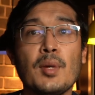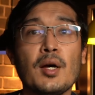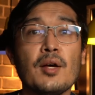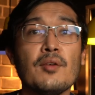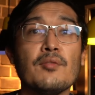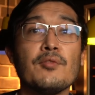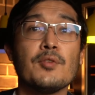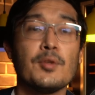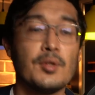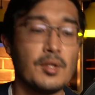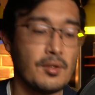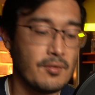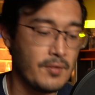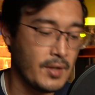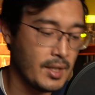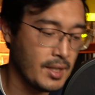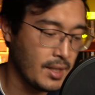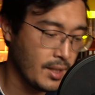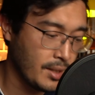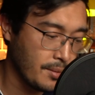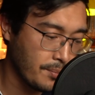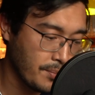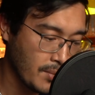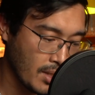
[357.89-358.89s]
but for
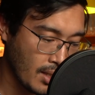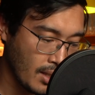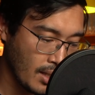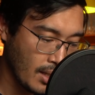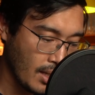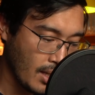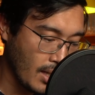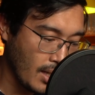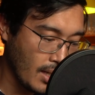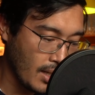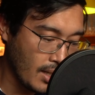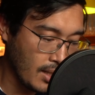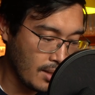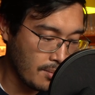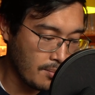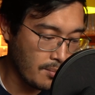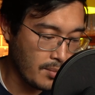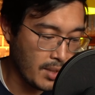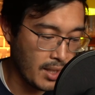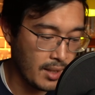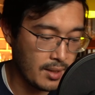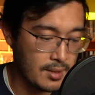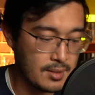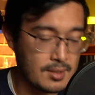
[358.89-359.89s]
NVIDIA, it
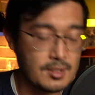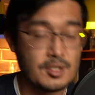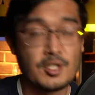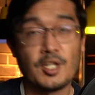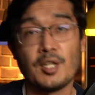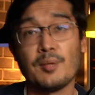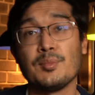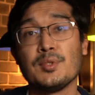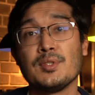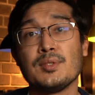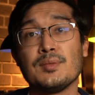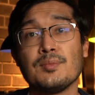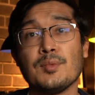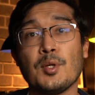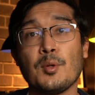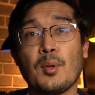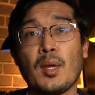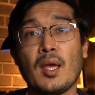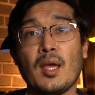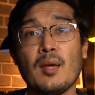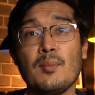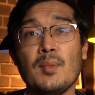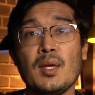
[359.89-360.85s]
makes chips, okay?